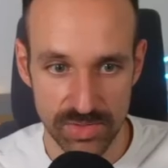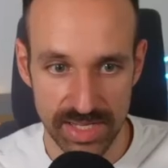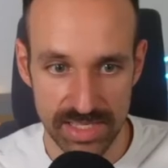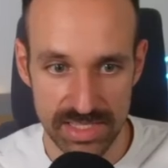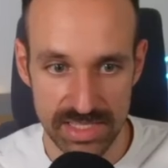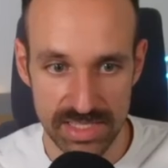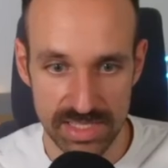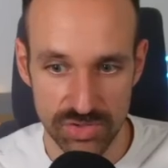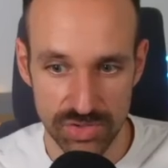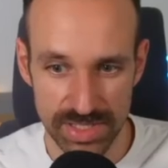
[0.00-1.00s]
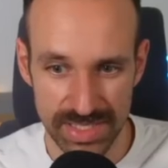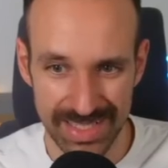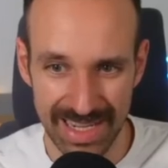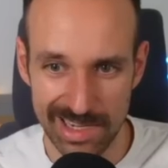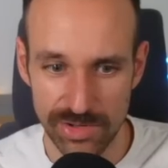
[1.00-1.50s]
Okay, this is interesting.
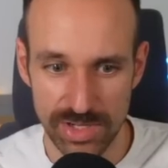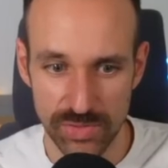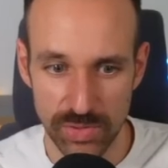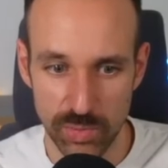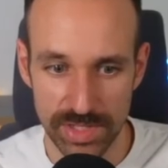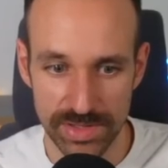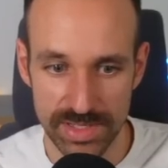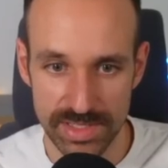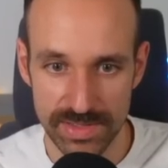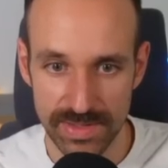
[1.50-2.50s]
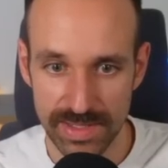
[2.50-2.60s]
I don't know if I want this.